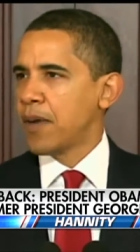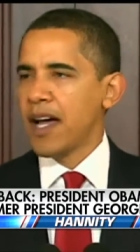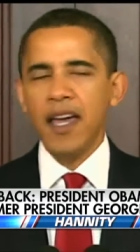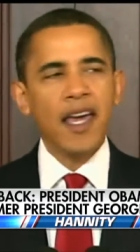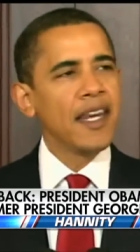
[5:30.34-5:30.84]

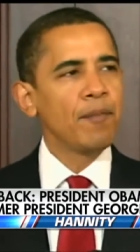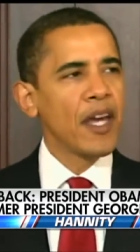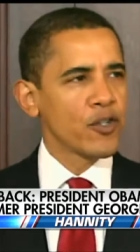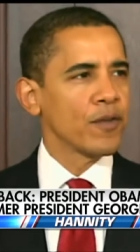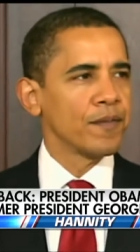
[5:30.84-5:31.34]
by any
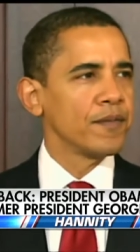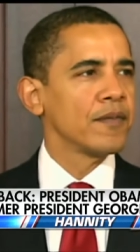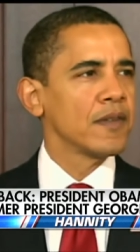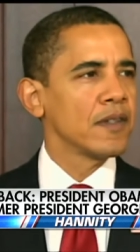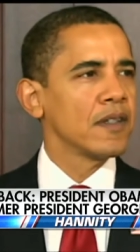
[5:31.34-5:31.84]
measure,
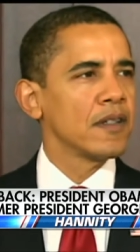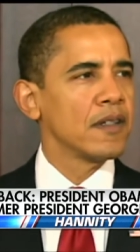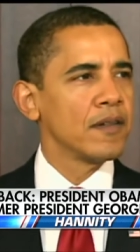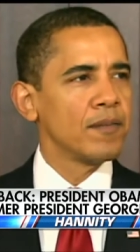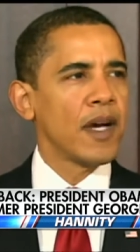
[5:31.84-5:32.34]

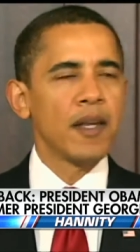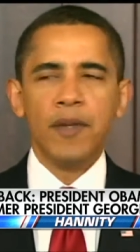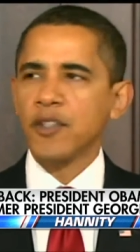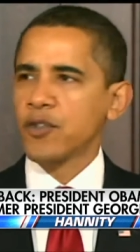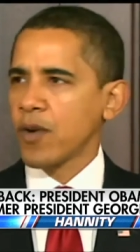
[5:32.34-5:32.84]
my
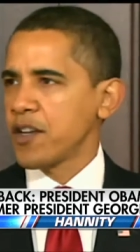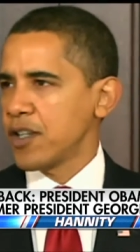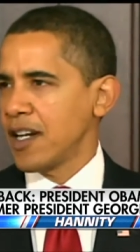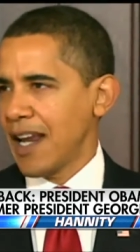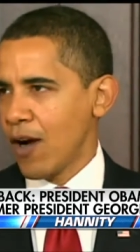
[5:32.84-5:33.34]

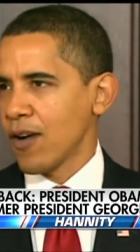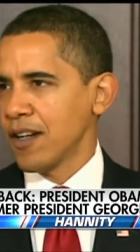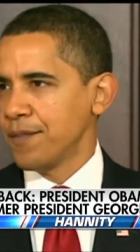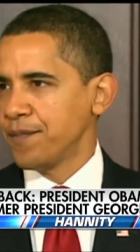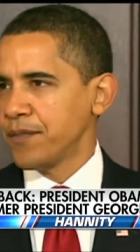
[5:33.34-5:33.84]
administration
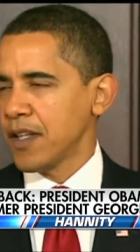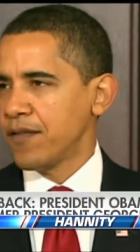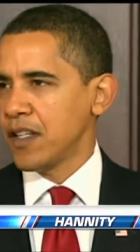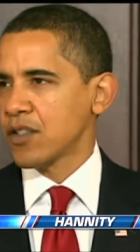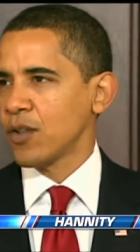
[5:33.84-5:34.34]
inherited a
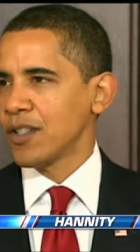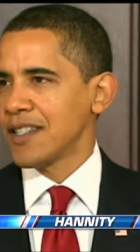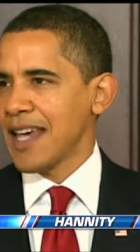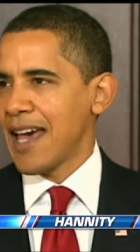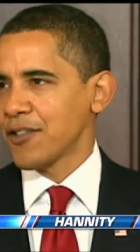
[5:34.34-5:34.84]
fiscal
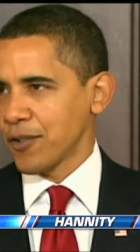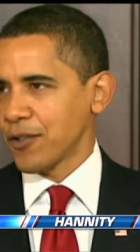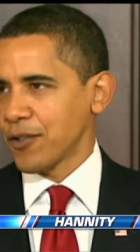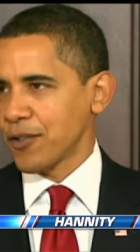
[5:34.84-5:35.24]
disaster.